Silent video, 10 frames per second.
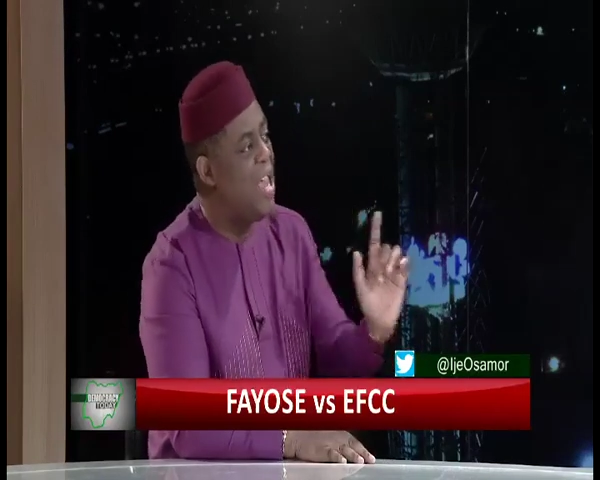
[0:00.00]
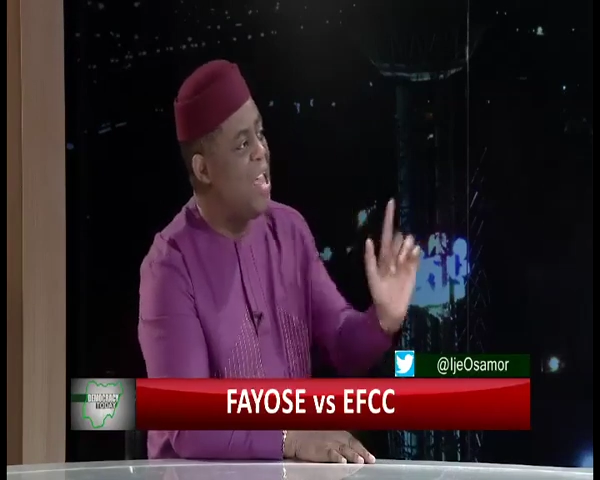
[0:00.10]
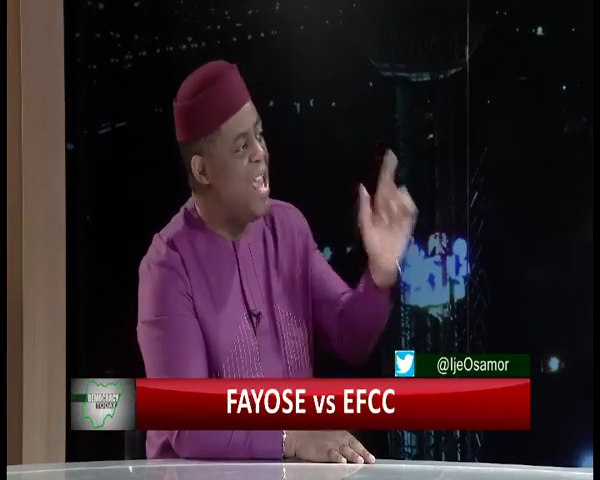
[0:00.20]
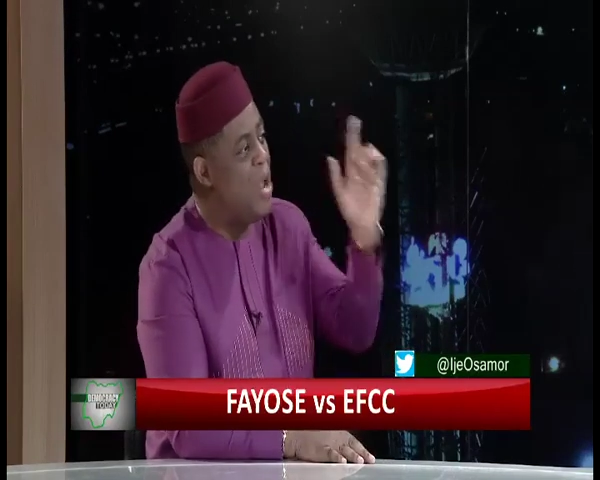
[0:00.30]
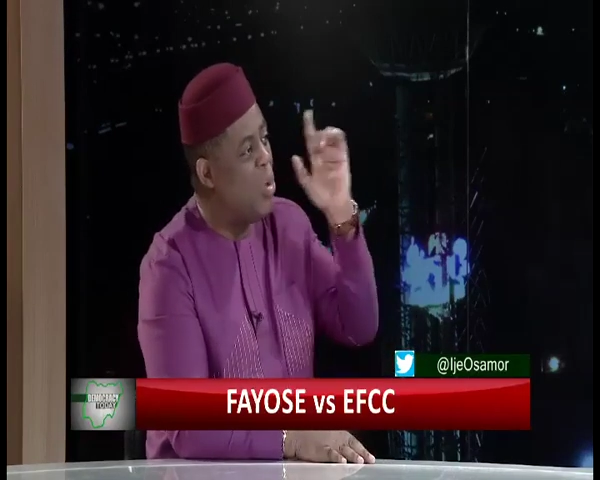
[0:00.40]

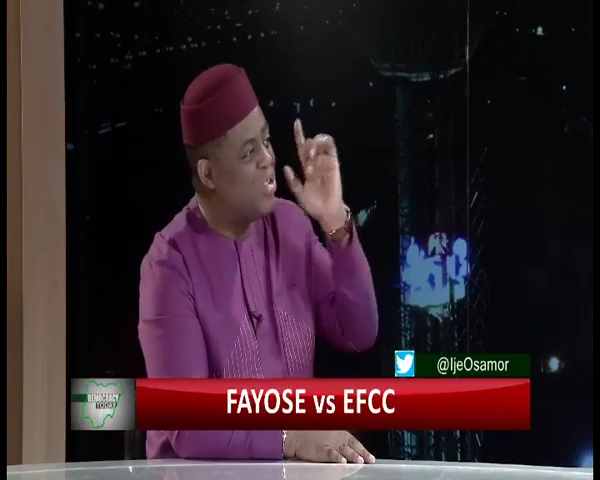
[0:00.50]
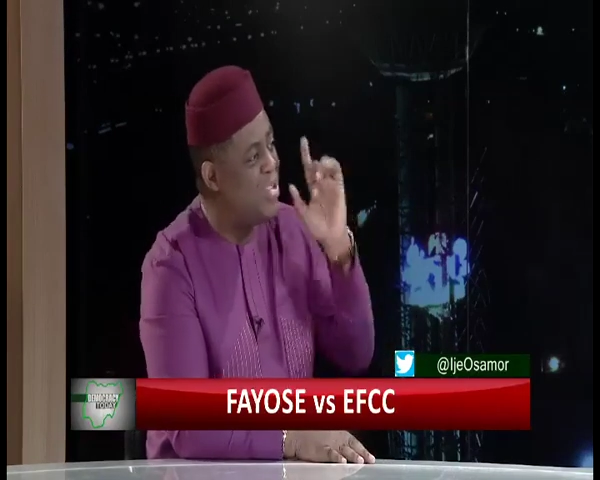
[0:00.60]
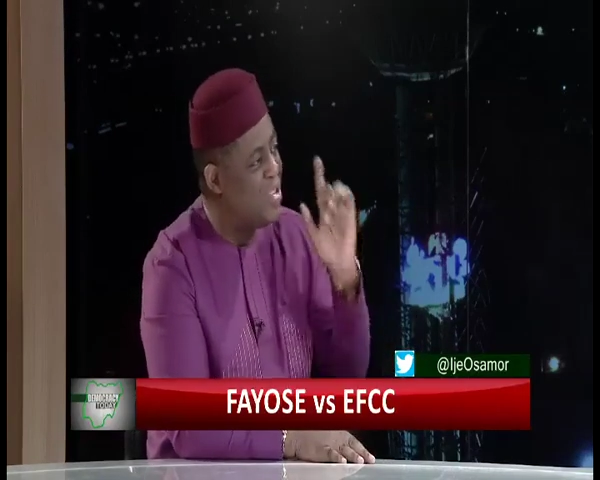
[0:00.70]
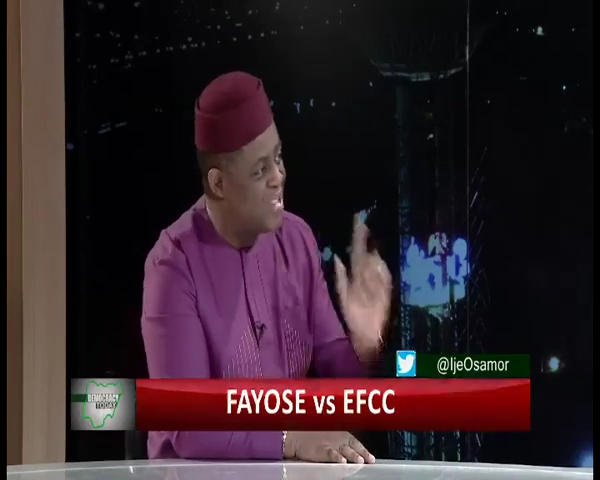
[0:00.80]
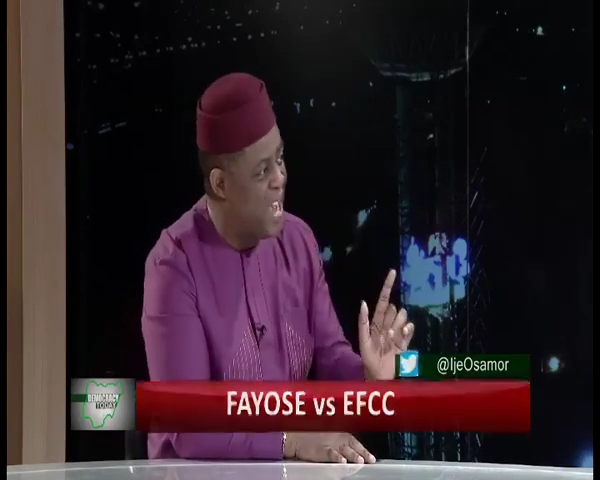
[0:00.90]
He was
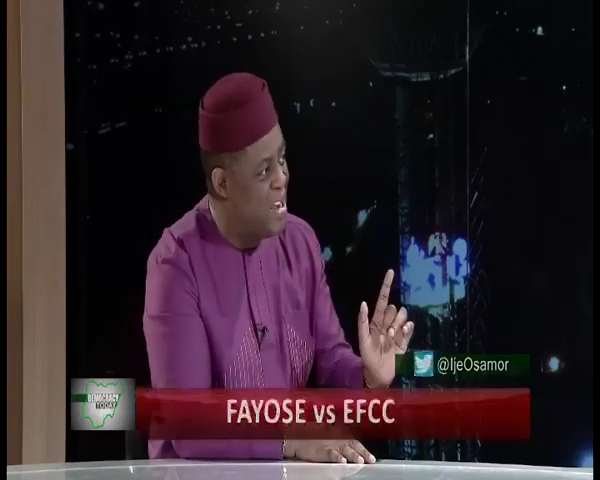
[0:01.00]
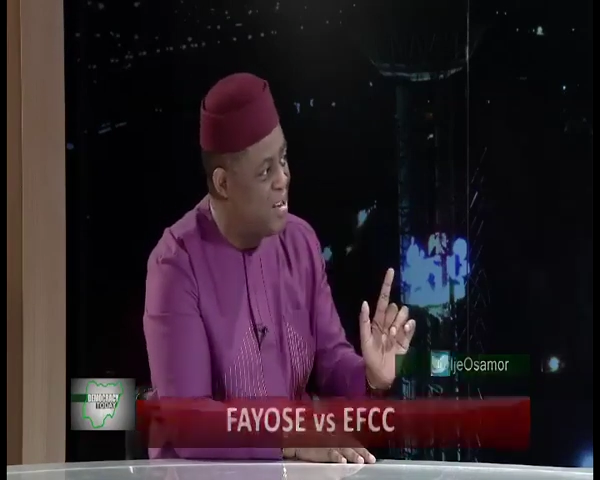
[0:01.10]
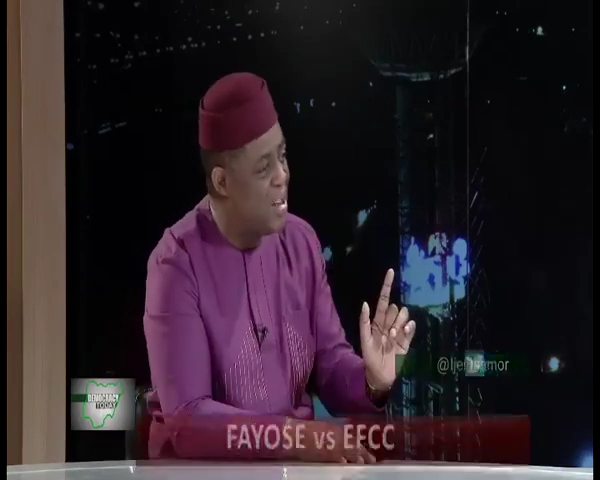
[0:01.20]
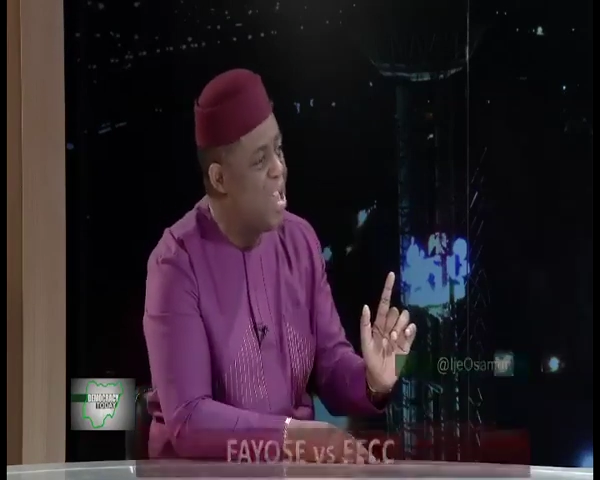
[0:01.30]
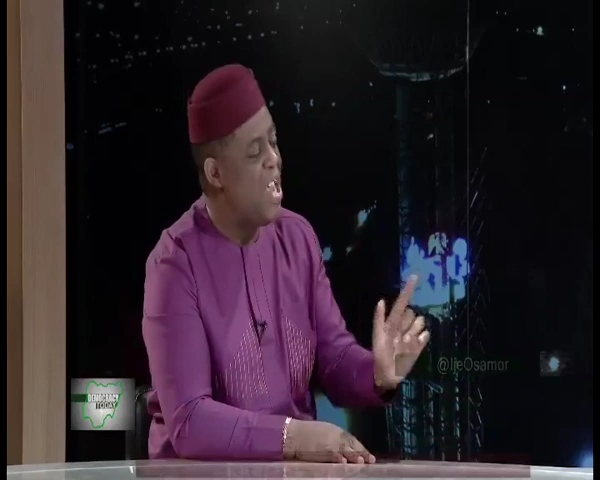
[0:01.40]

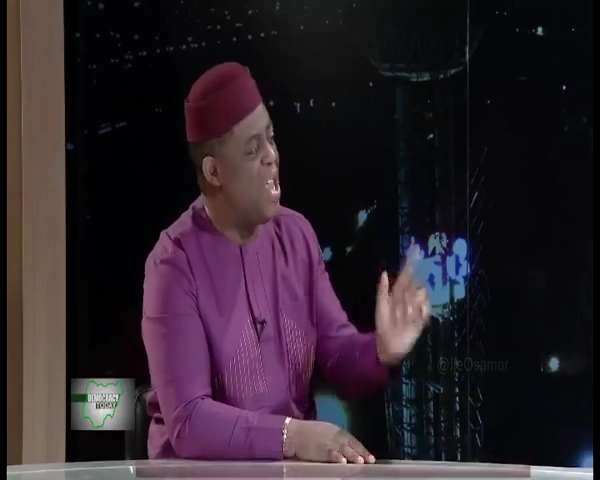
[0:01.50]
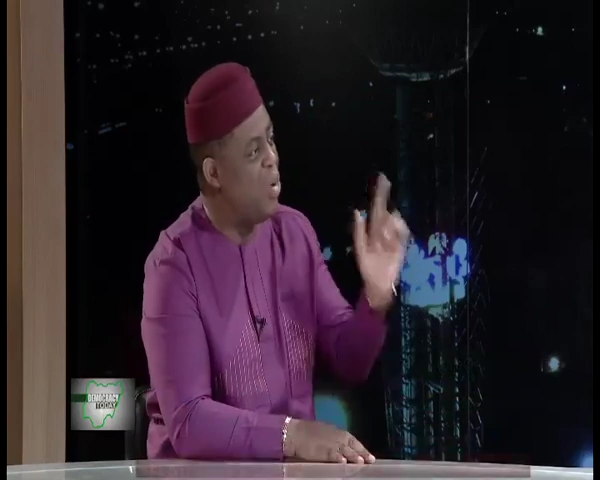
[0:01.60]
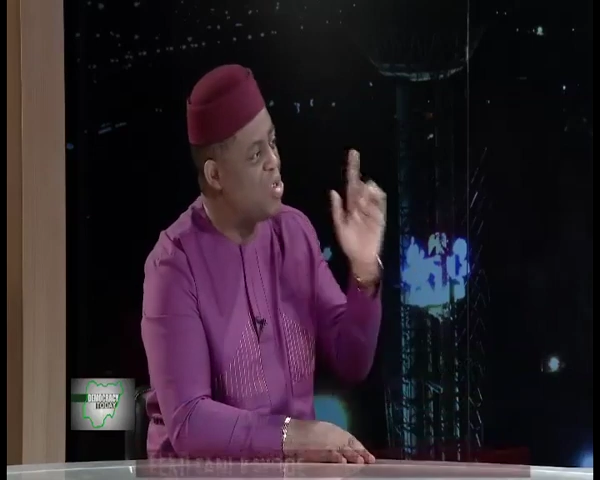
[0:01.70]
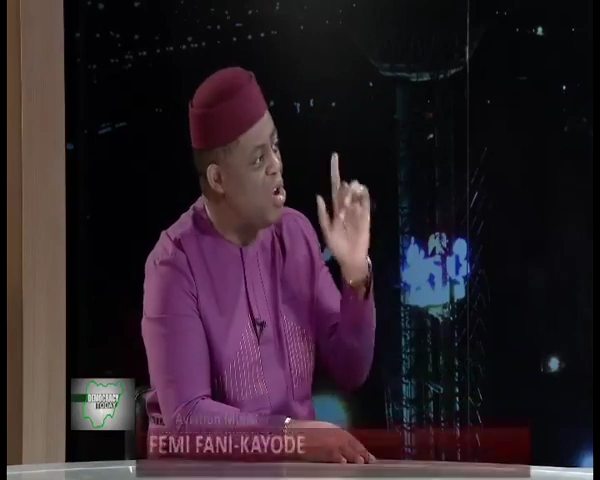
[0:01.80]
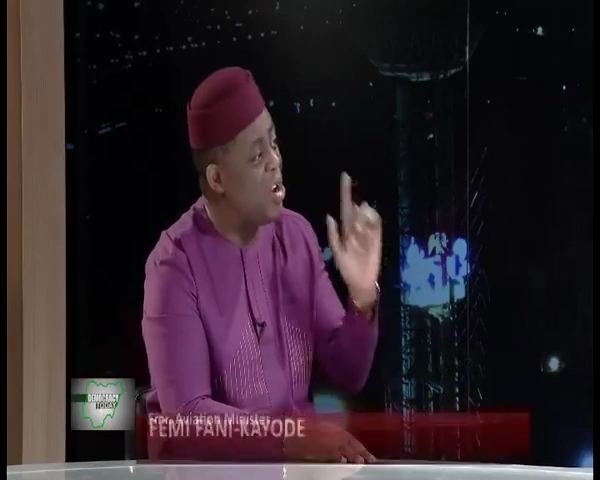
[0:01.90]
detained. He
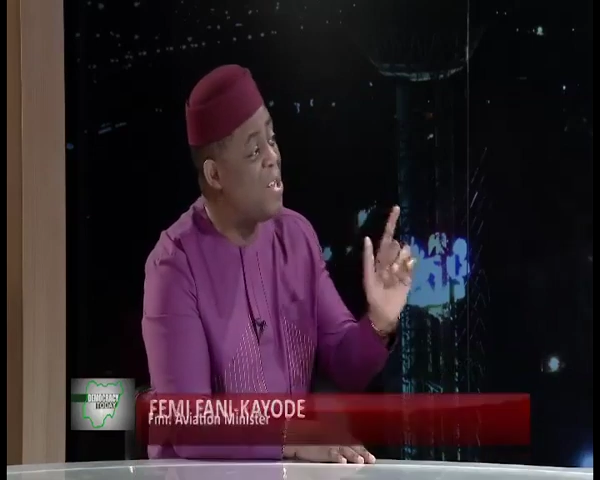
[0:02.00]
was locked.